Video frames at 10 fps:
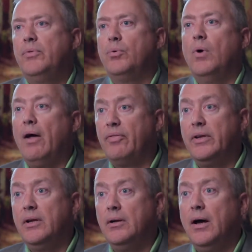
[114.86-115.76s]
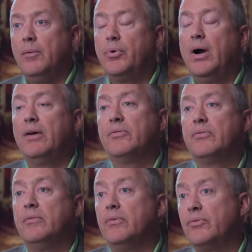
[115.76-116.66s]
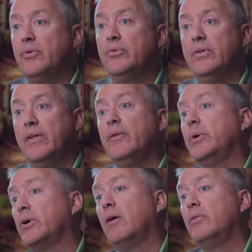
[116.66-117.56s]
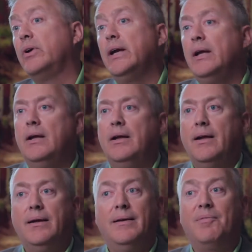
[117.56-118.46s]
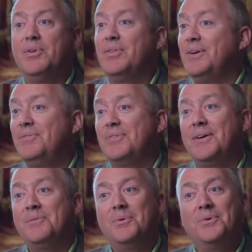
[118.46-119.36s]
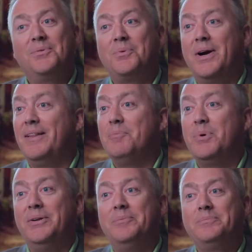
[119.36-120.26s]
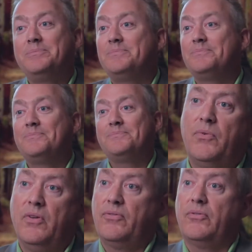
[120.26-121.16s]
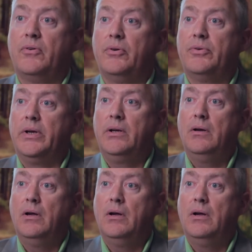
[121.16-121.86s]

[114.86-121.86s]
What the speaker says: throughout the process of the surgery and then the recovery. And everything he said was right on the button. Since the surgery,